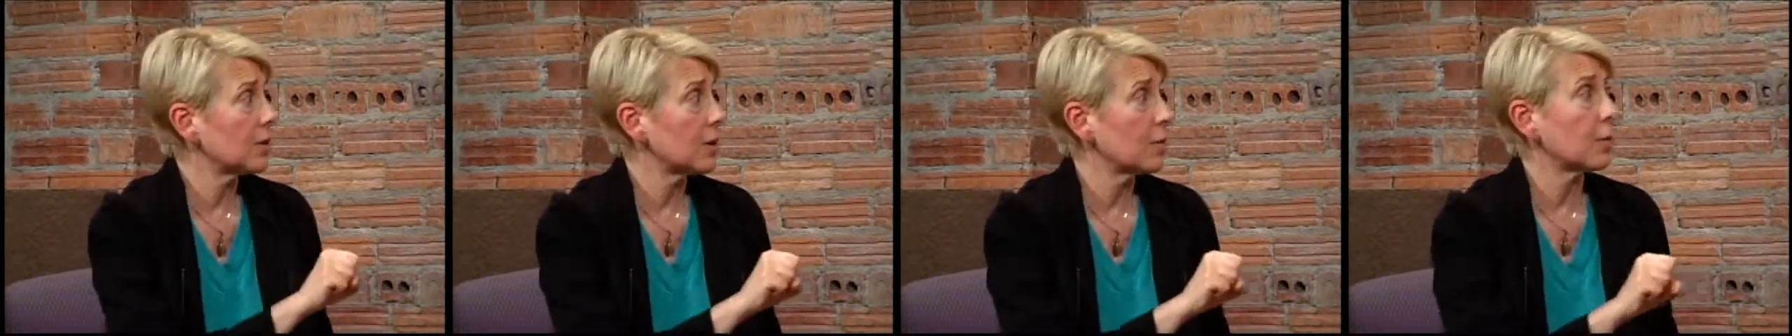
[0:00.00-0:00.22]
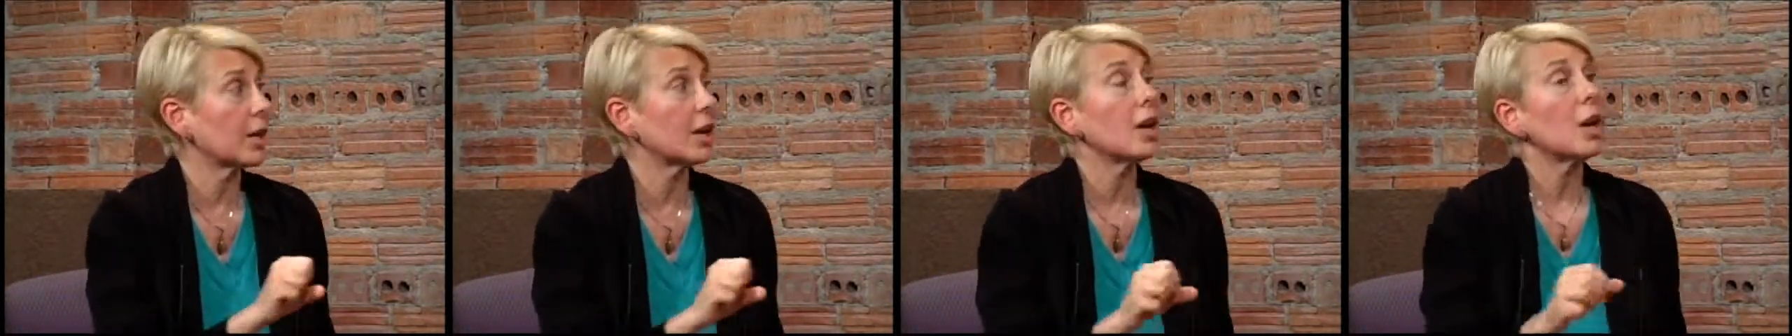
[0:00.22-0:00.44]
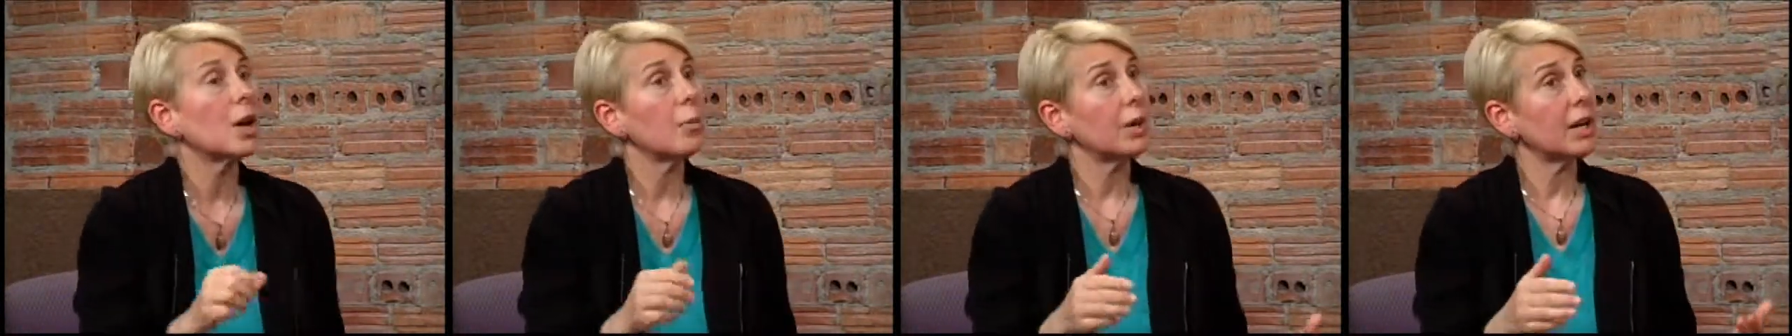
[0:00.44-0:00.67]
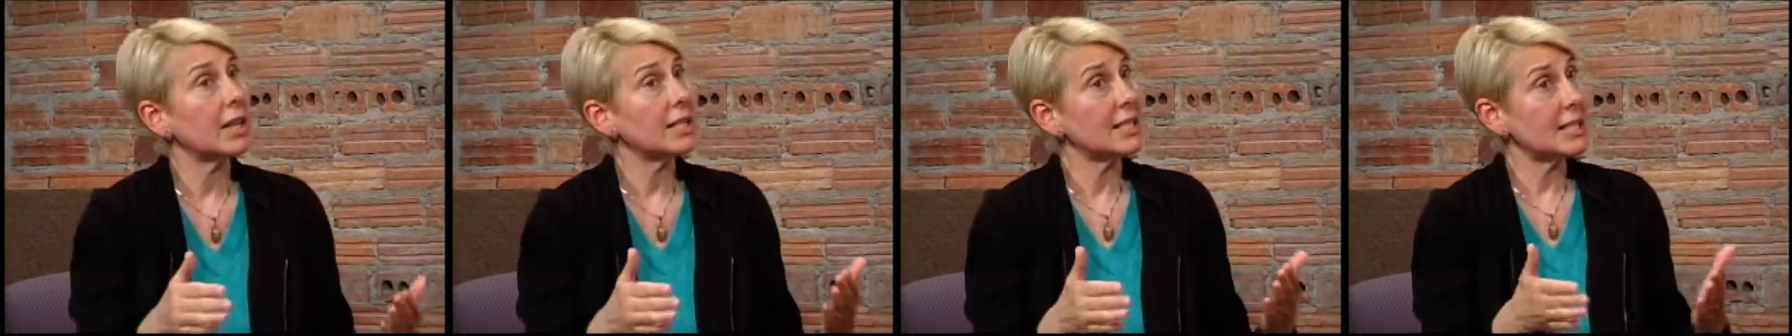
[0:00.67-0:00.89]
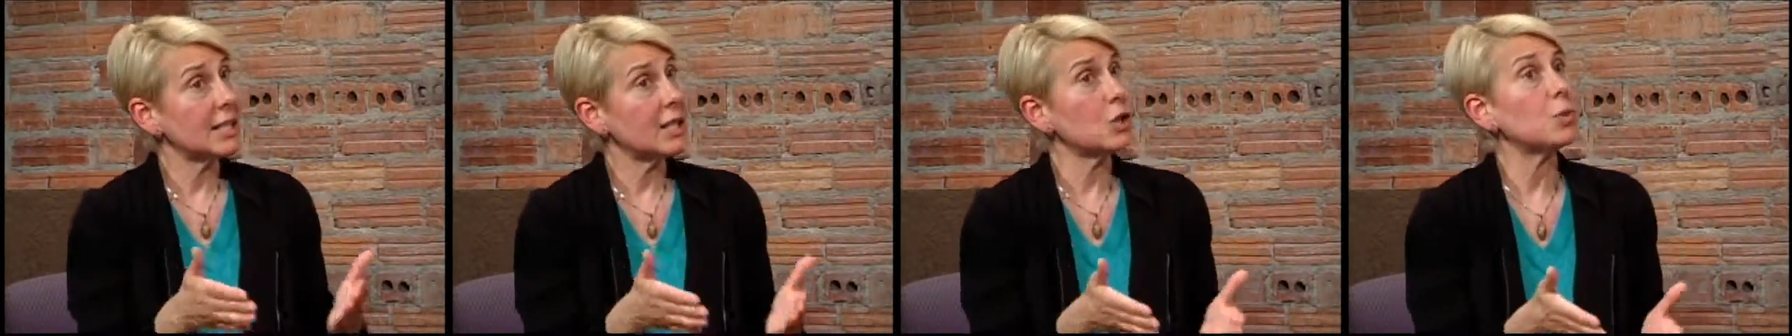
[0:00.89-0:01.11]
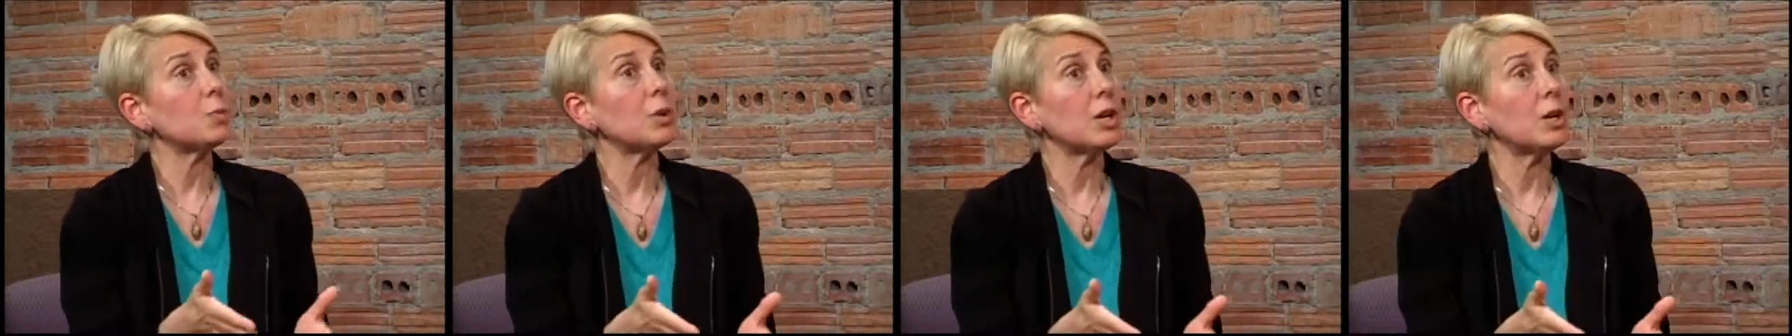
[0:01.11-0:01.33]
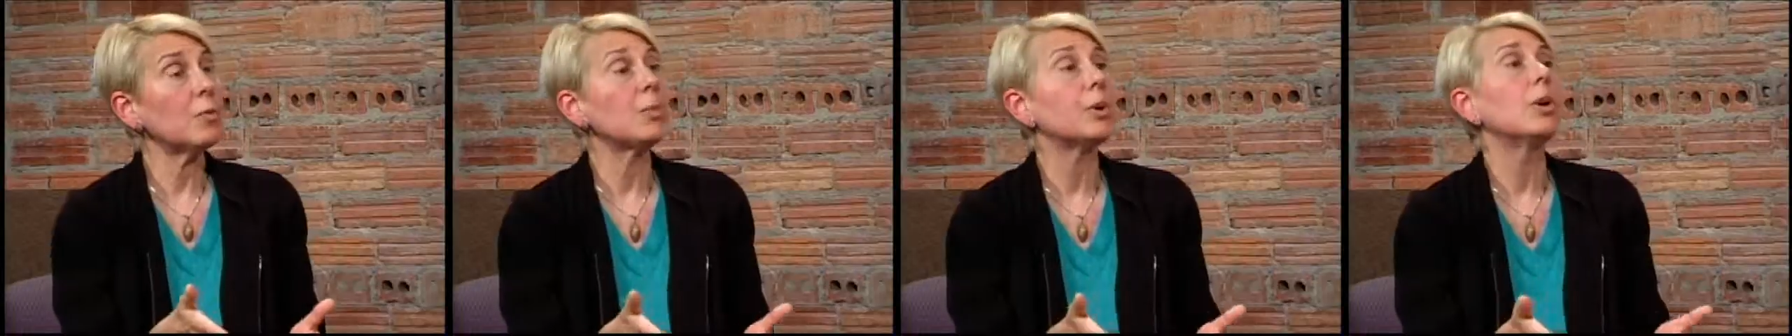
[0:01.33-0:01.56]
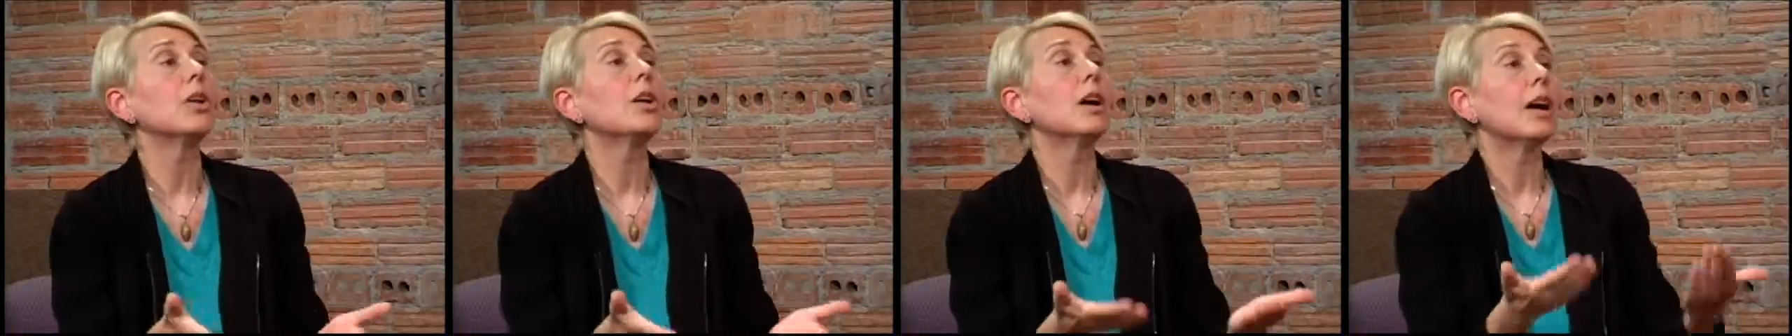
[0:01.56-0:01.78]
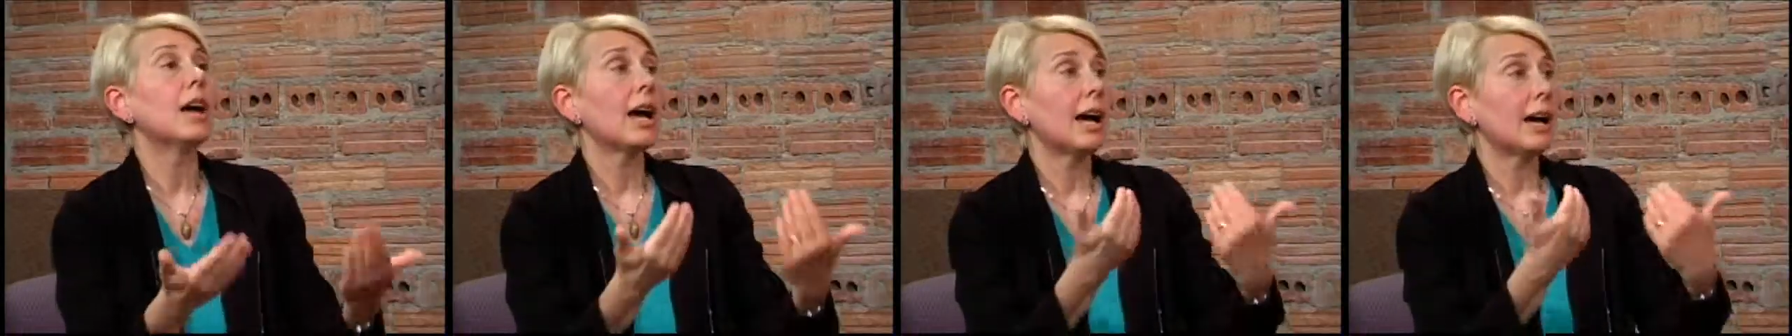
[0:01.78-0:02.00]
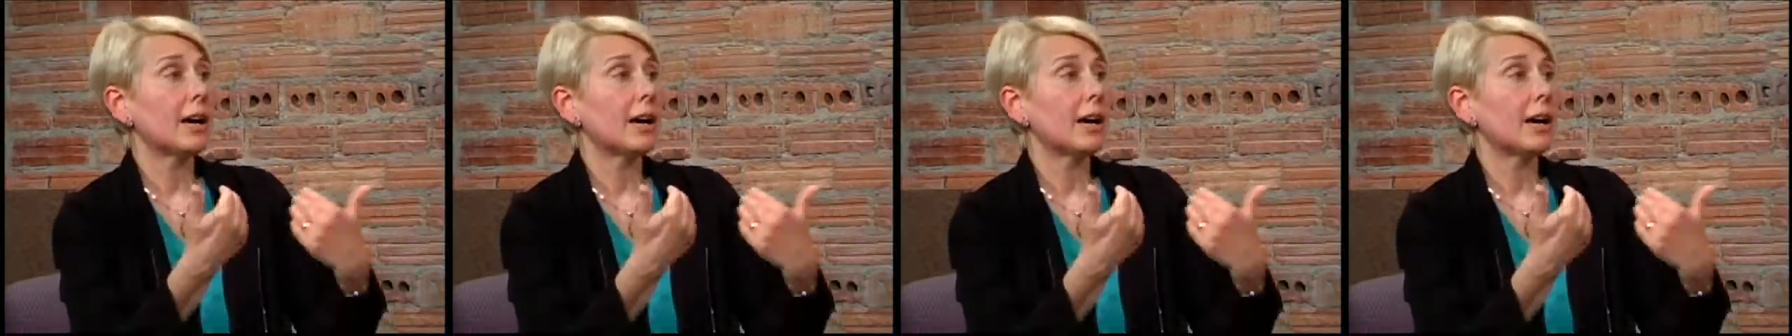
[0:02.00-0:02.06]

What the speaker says: for something. But I teach people